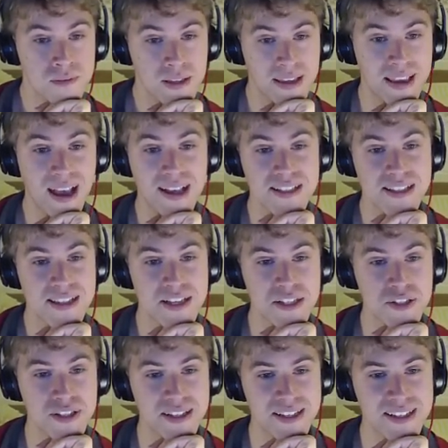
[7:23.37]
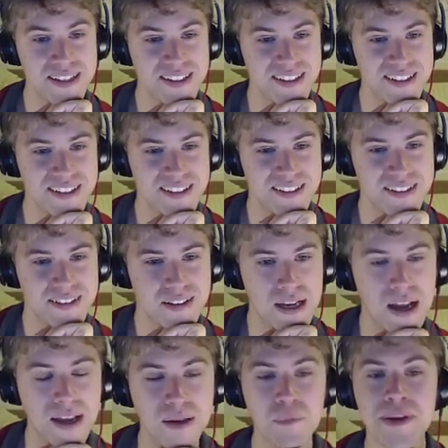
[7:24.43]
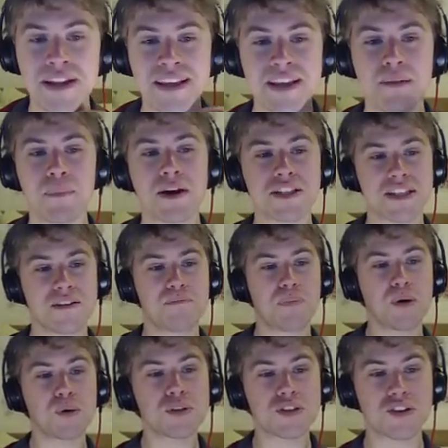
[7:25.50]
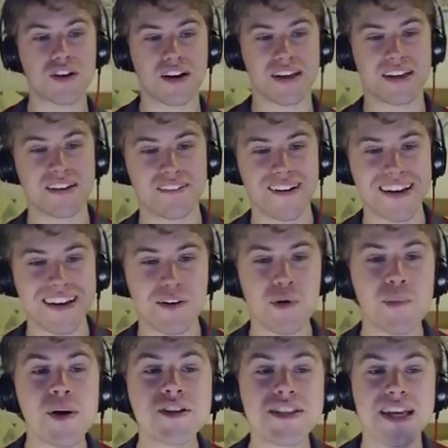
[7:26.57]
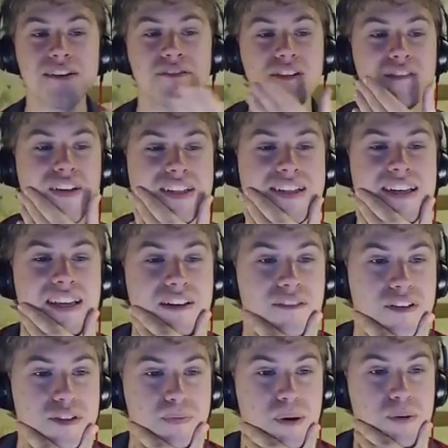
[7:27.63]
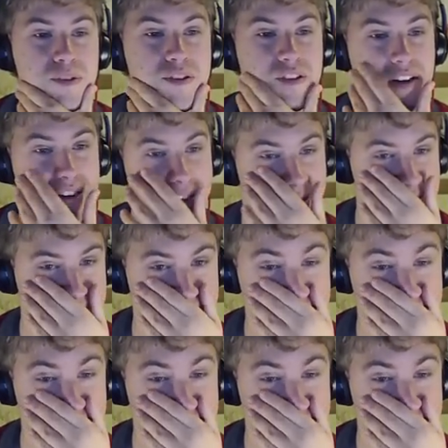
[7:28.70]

He has literally... I mean, he must have Bolt Strike. Like, almost every Victini runs Bolt Strike.